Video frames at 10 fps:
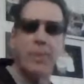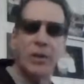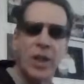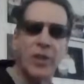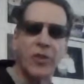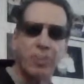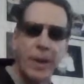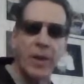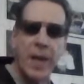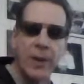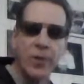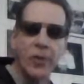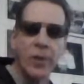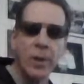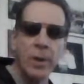about the
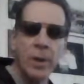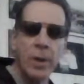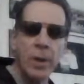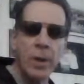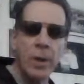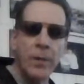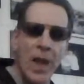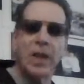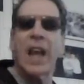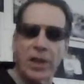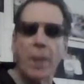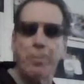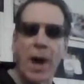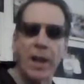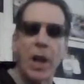experience. They'll get the
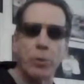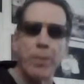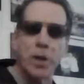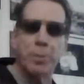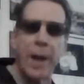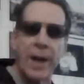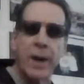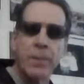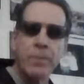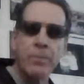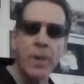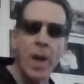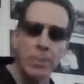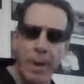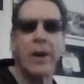puck out much better.
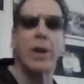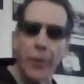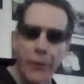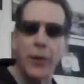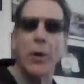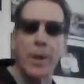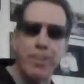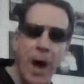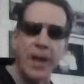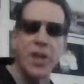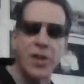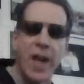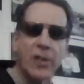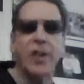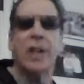And Mara will throw the body
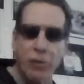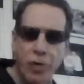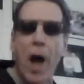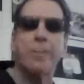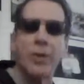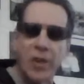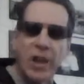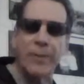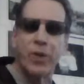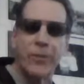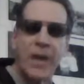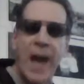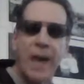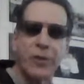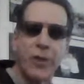checks and he'll drop his gloves if he
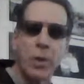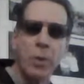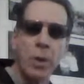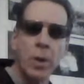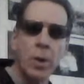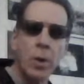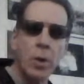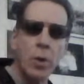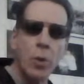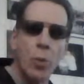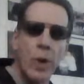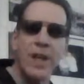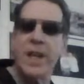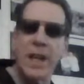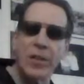has to.
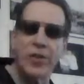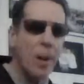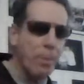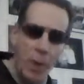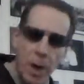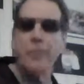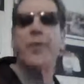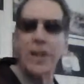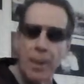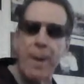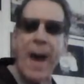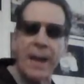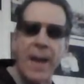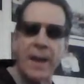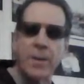We need some oomph on the
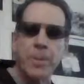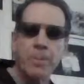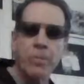back end